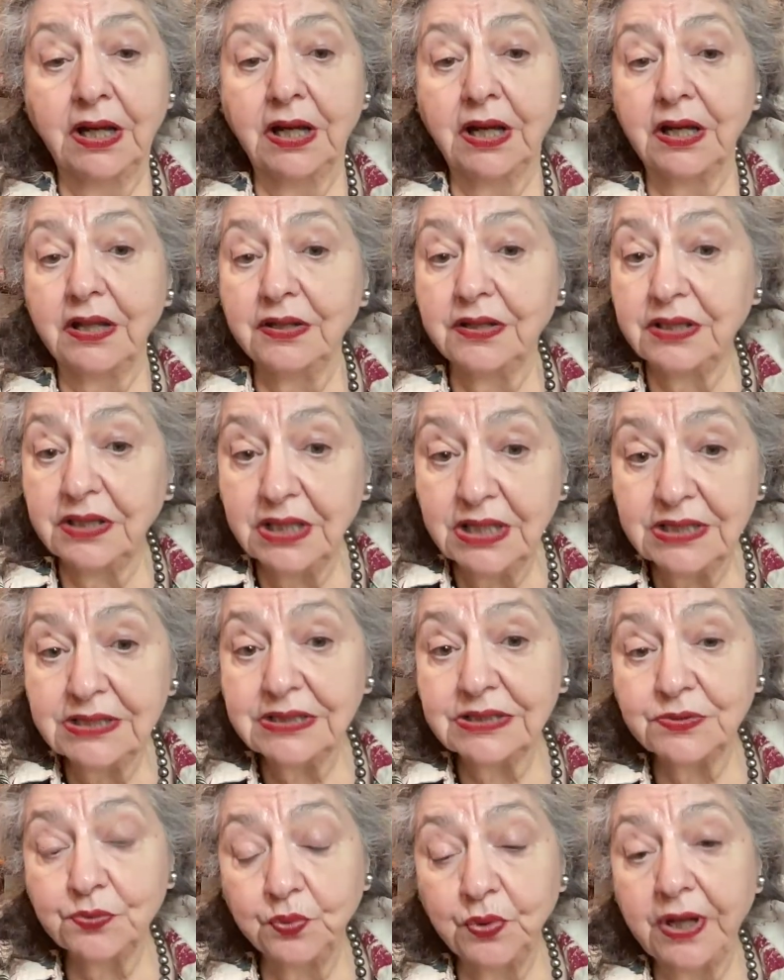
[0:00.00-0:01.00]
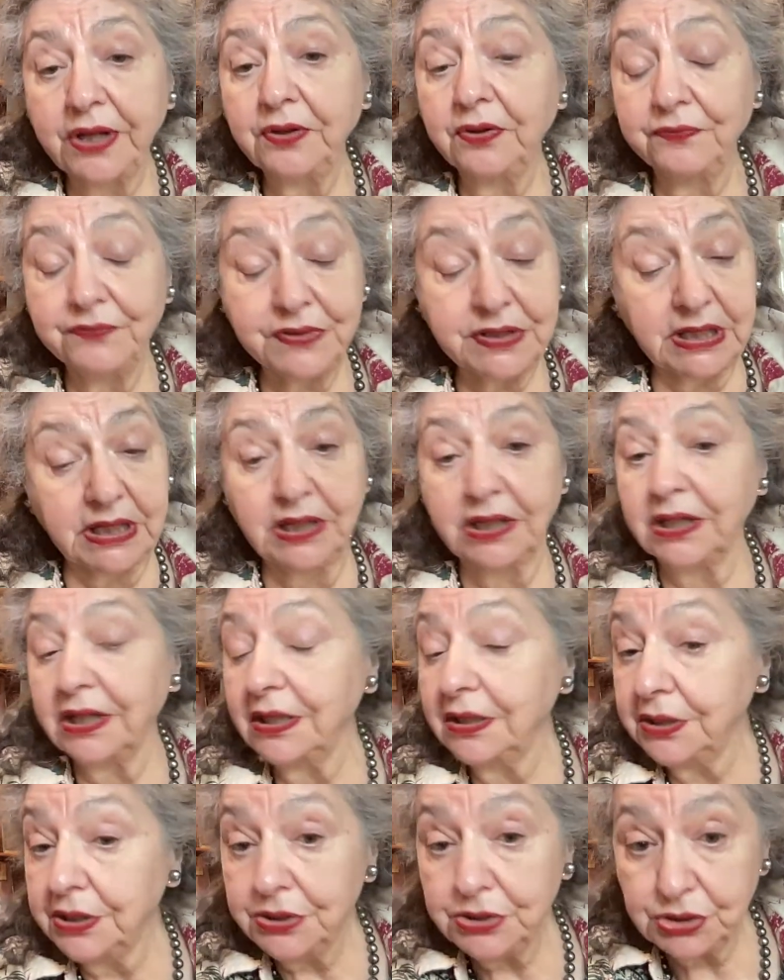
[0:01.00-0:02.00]
this way of
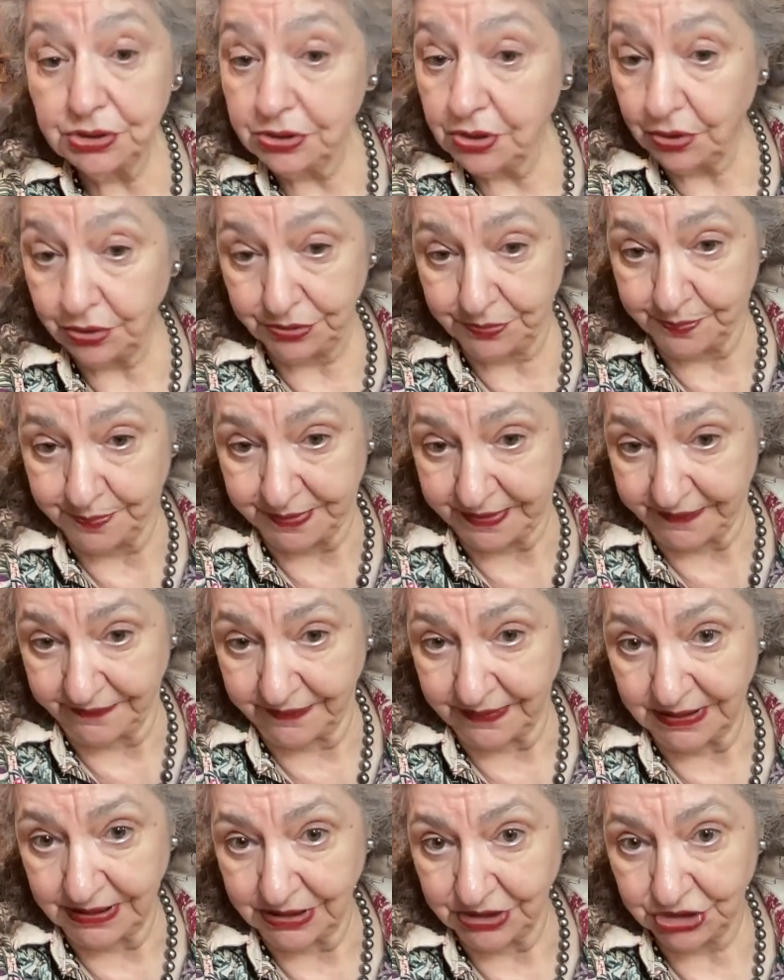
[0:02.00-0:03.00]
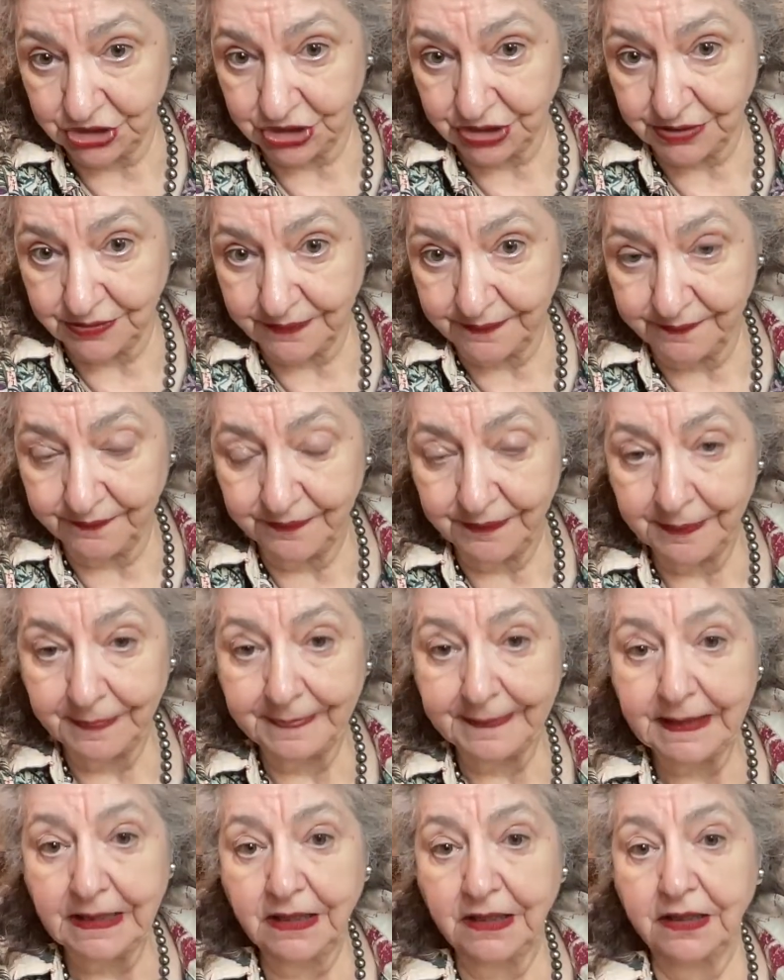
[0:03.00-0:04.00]
thinking is not privileged.
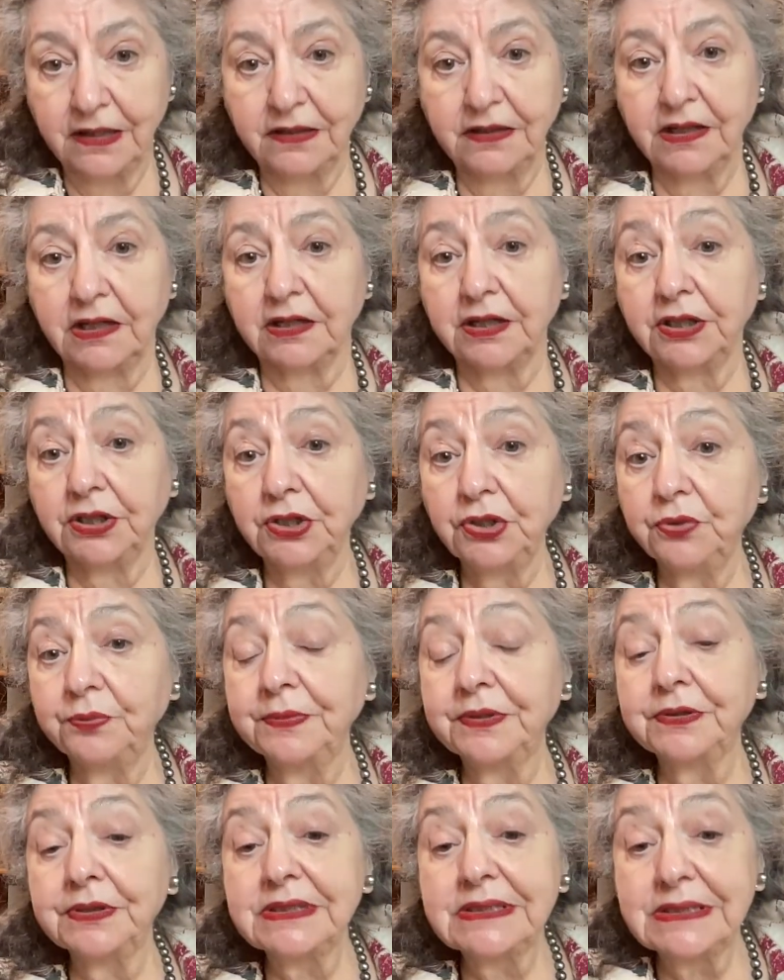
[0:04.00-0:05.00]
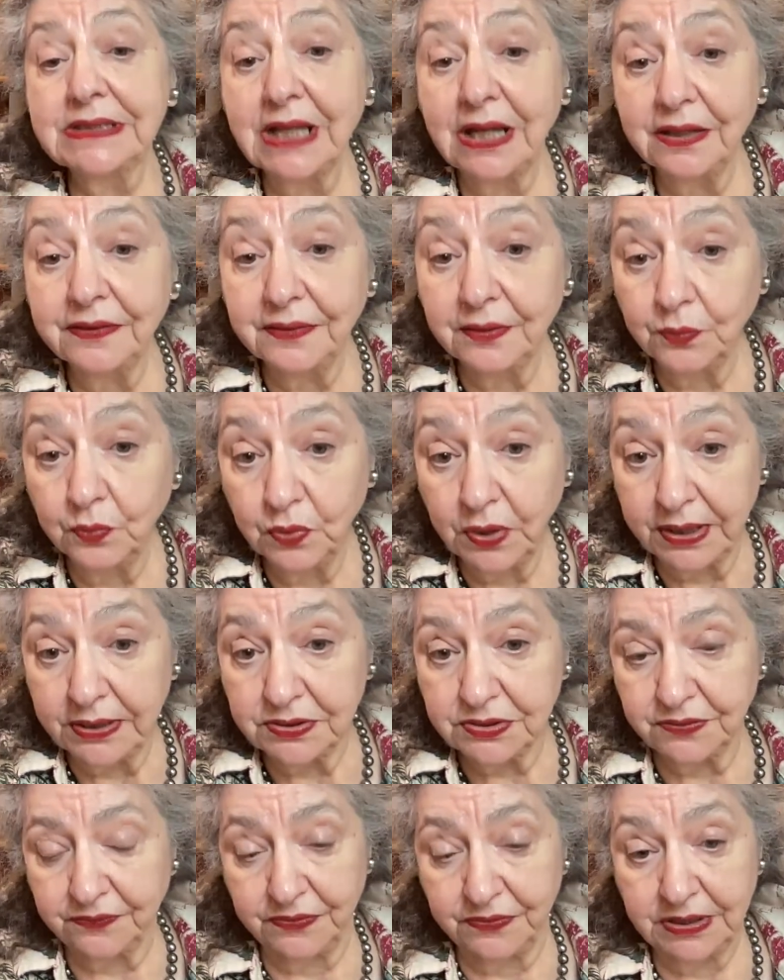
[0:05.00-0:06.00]
There are numerous other ways
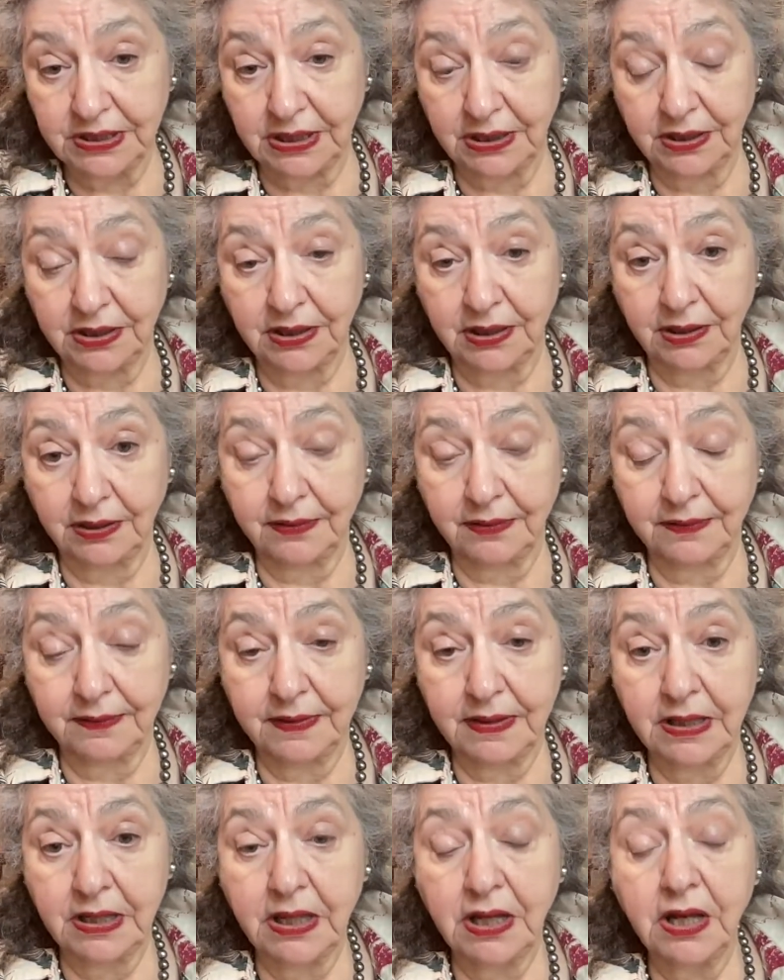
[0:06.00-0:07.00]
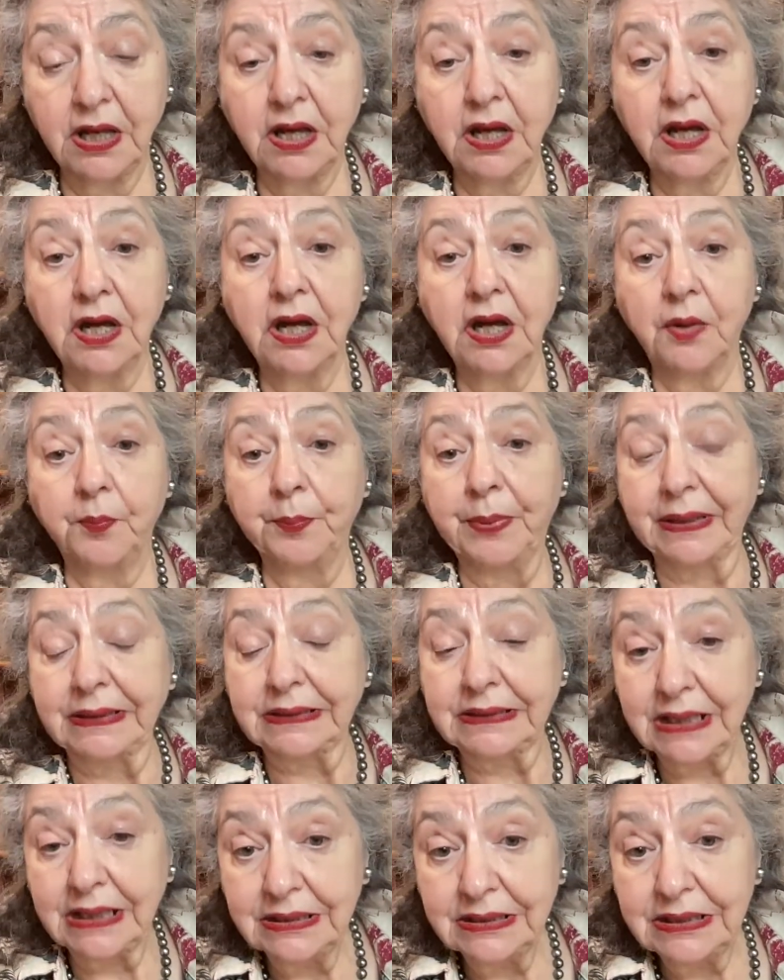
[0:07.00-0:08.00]
of thinking. But
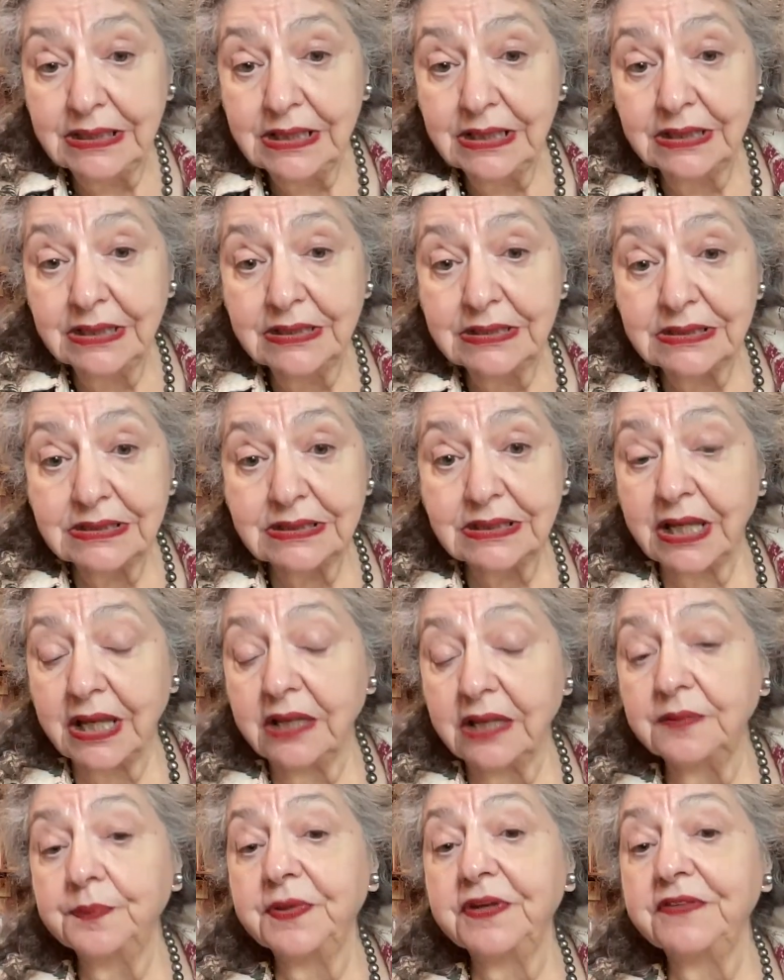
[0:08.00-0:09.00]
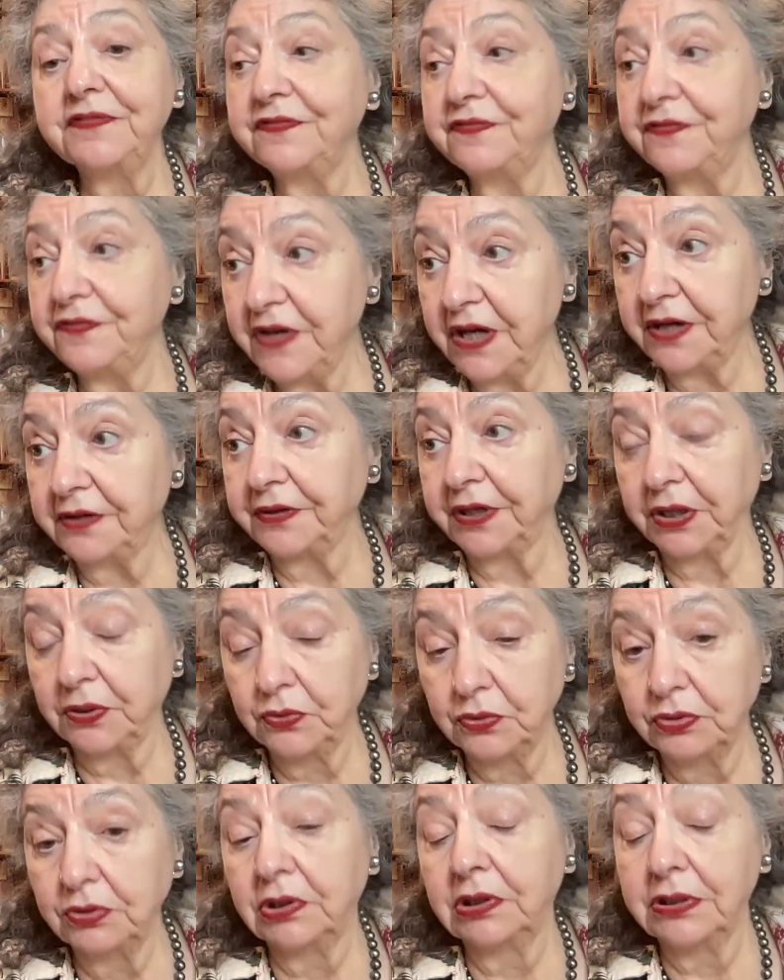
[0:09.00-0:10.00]
Indians can be very
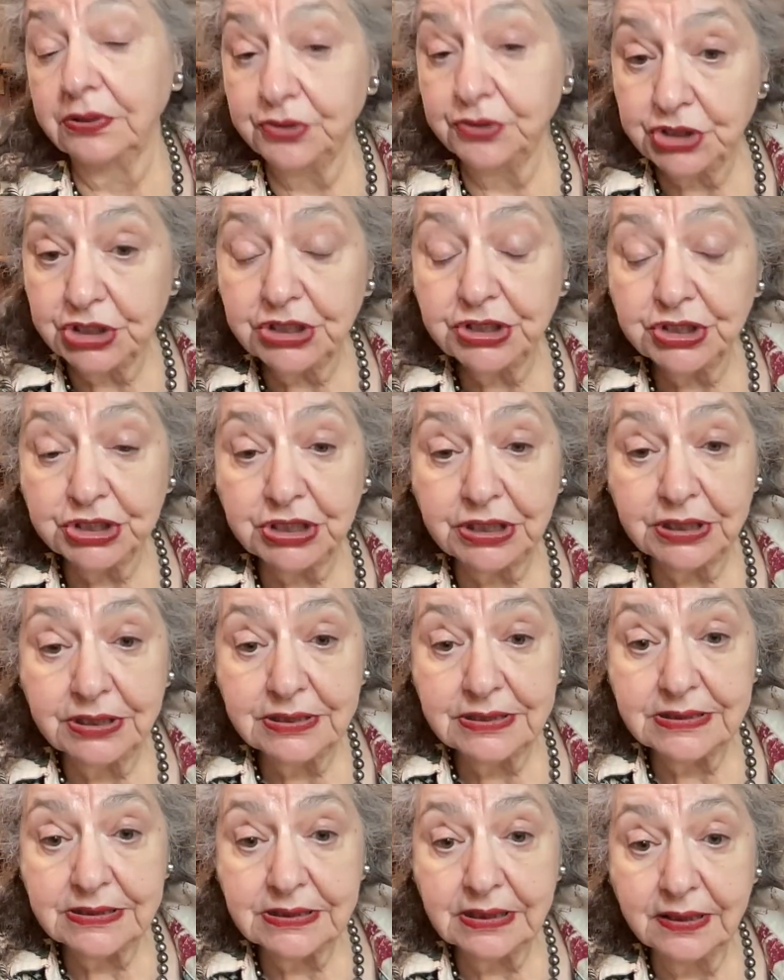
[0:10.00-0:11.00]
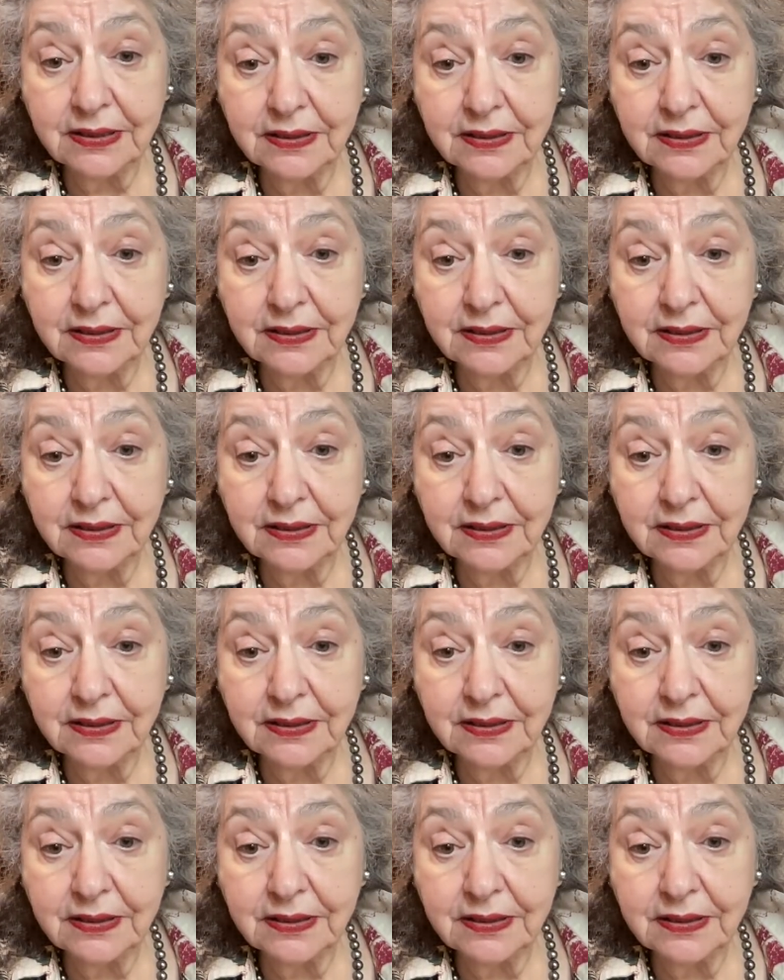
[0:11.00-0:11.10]
good logicians